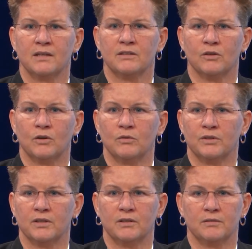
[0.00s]
So
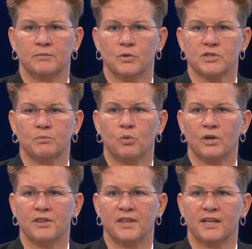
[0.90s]
the most
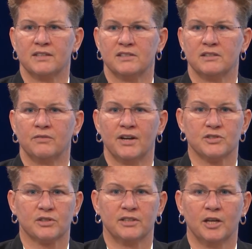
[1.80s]
important thing is the
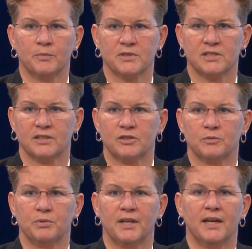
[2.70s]
advisor can help you stick to
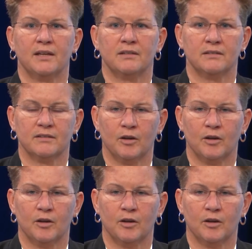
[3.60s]
your plan,